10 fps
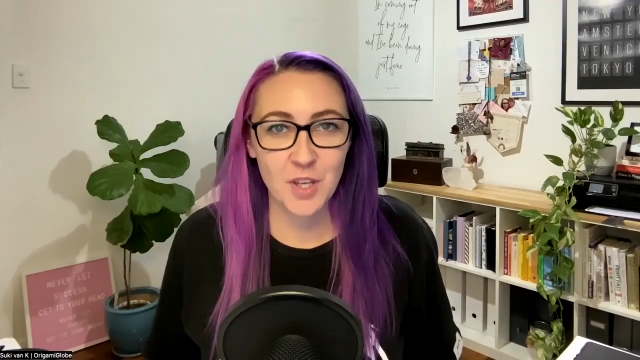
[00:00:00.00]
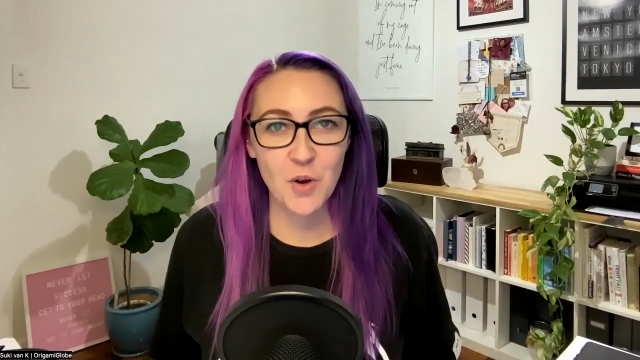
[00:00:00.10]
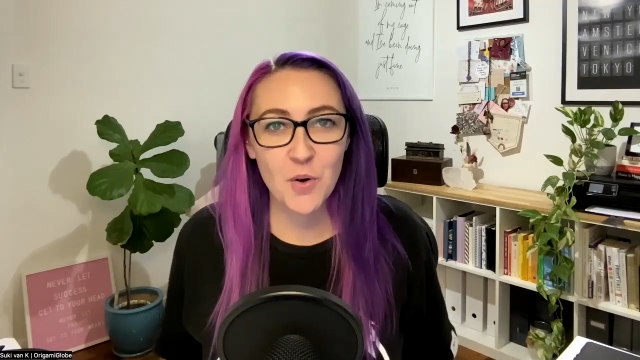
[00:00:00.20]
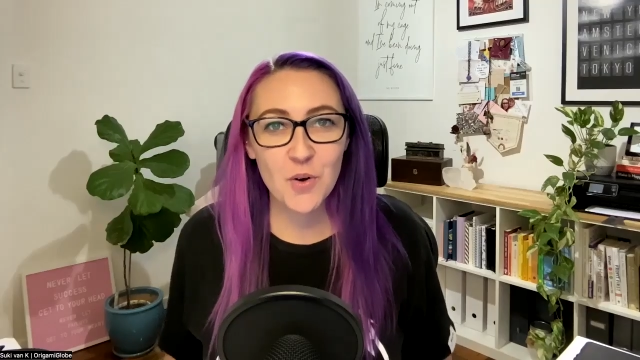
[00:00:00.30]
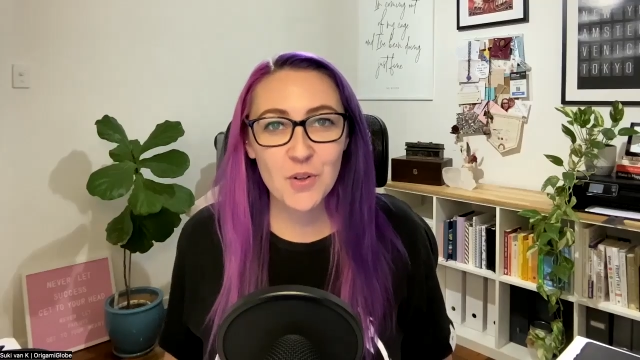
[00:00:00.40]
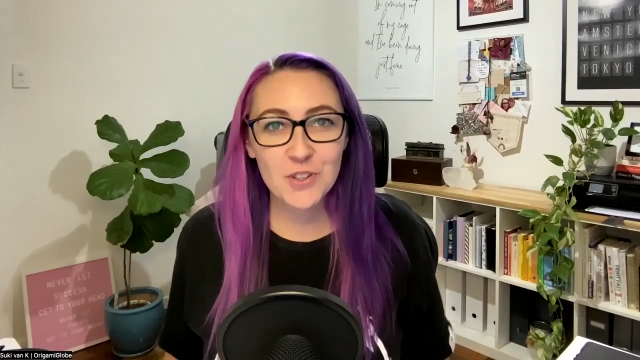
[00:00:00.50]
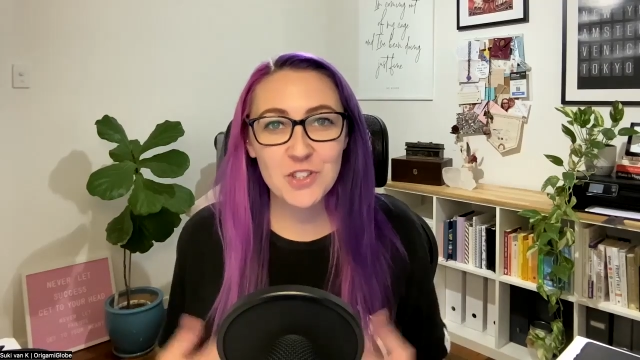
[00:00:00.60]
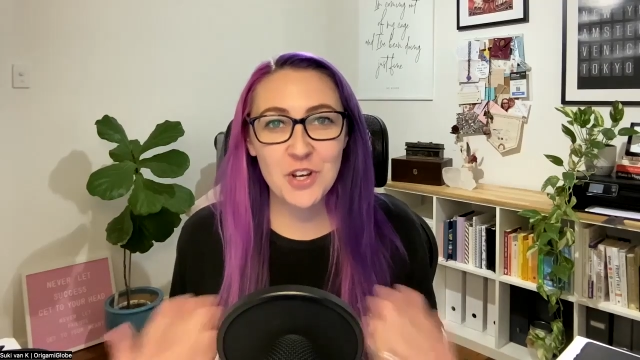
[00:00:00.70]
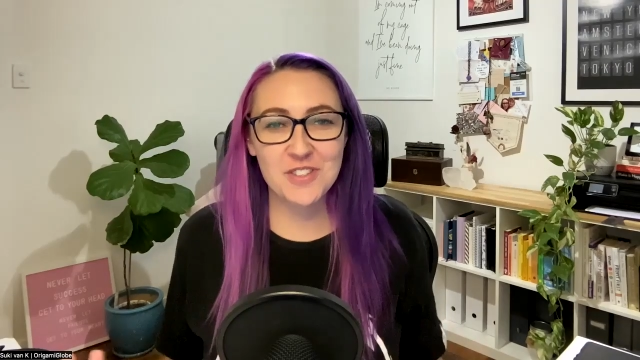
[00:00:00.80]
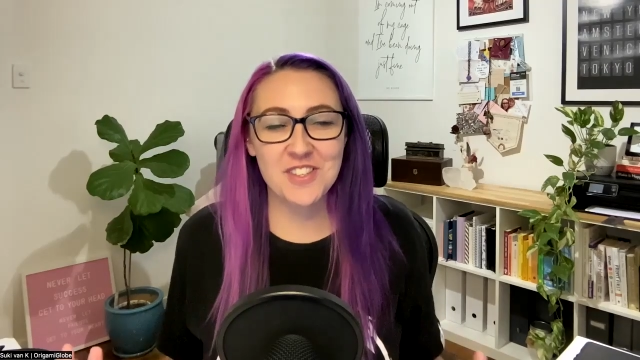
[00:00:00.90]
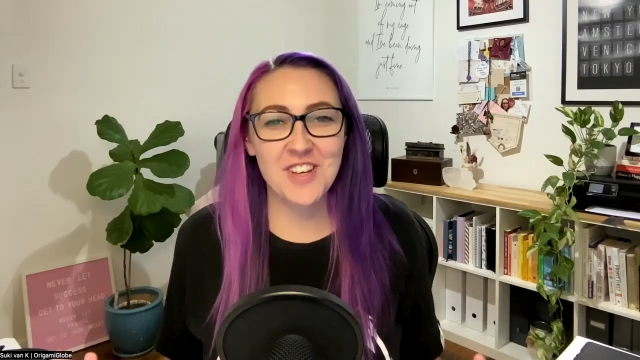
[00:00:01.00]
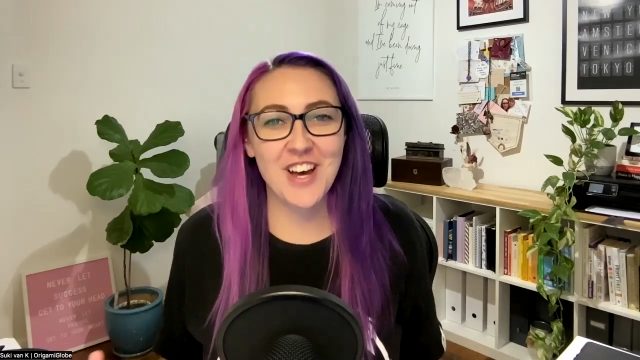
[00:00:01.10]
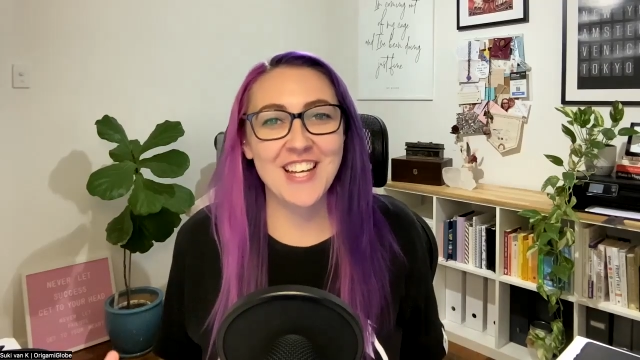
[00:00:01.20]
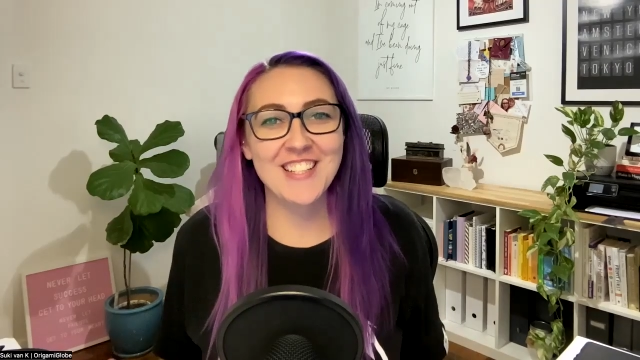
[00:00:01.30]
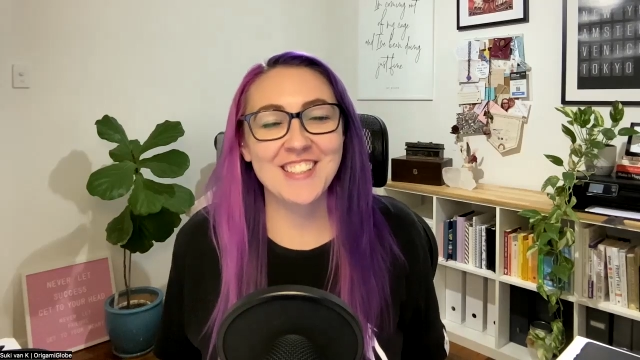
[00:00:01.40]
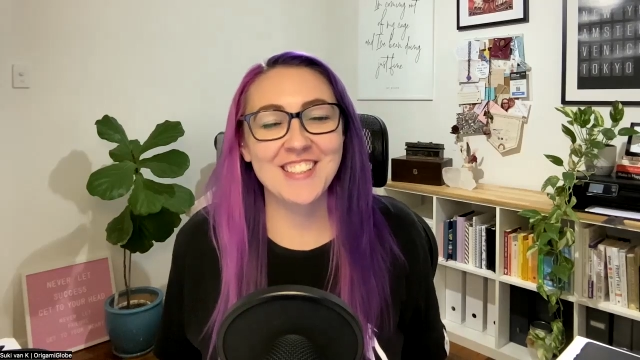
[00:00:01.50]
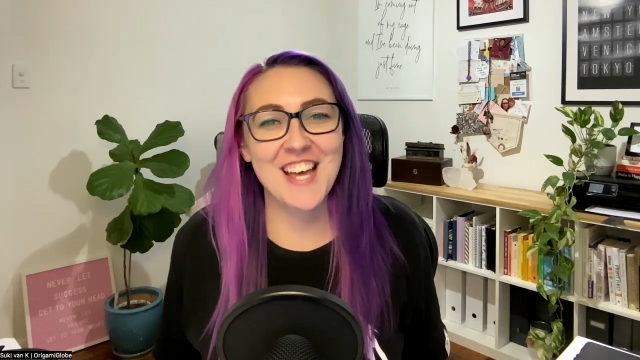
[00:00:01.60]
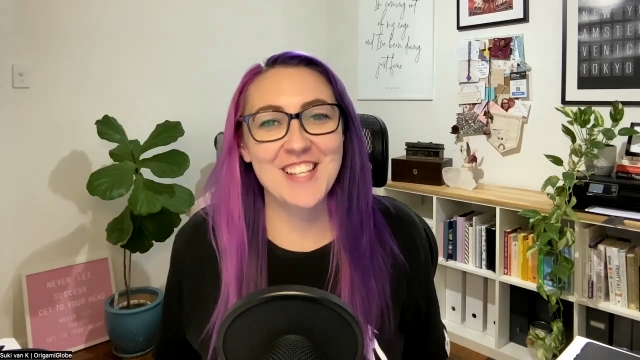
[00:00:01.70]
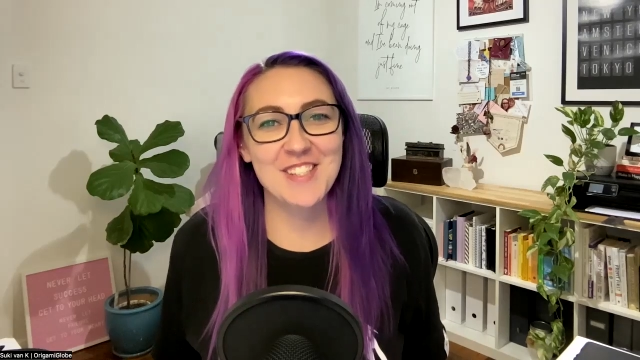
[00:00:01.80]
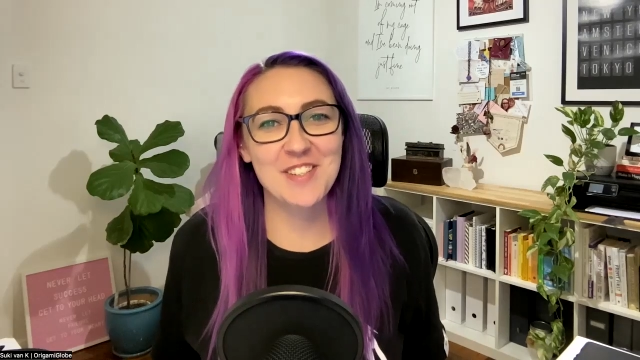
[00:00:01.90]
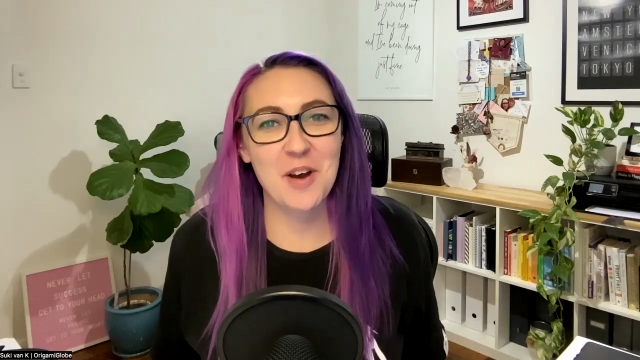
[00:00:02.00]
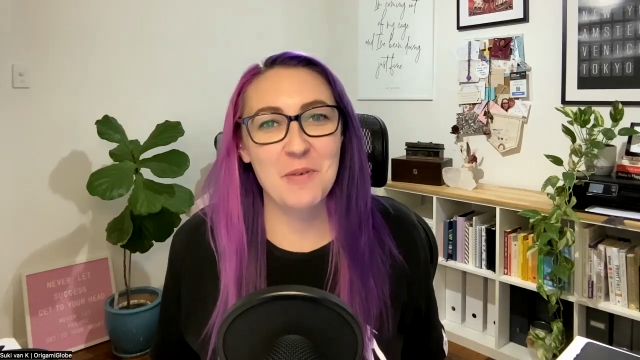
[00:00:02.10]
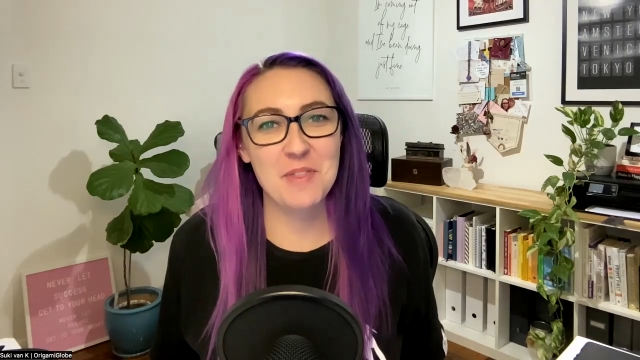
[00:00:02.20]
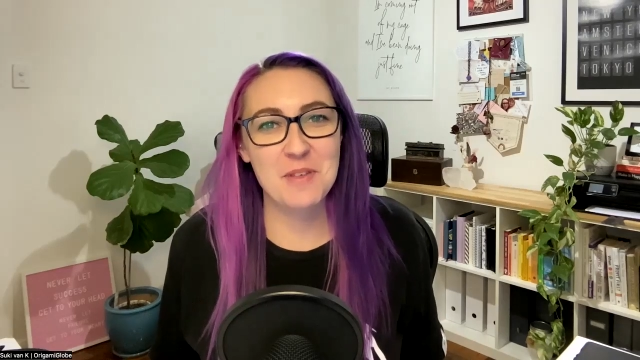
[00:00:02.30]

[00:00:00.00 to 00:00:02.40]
All jokes aside, let's start with